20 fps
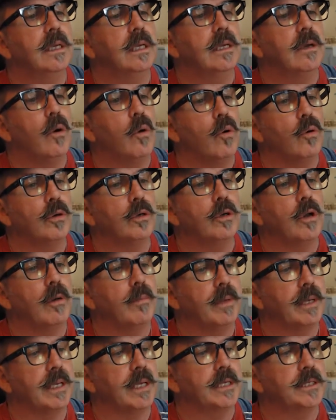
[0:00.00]

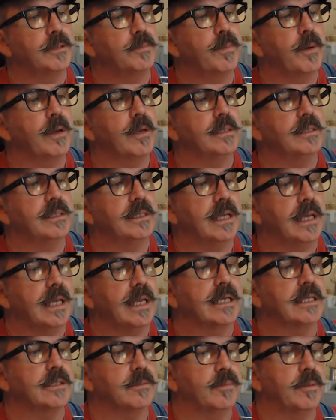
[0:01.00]
autonomic experience
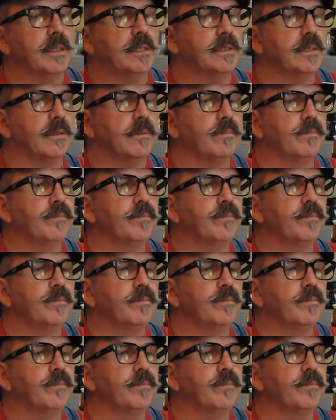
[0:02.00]
explicit,